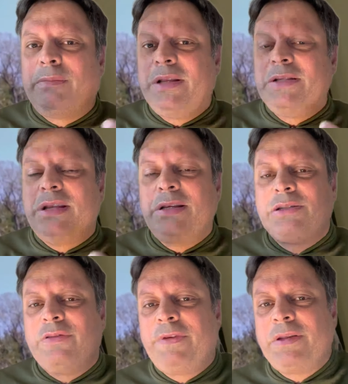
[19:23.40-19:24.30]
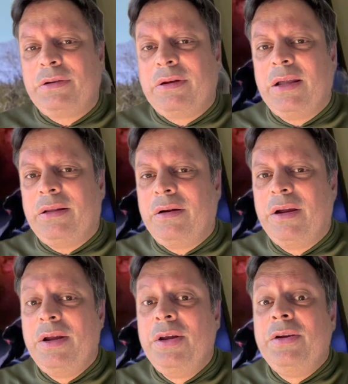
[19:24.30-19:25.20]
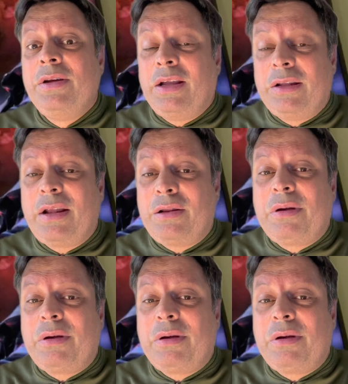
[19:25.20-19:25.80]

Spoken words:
these things to fit together, and then you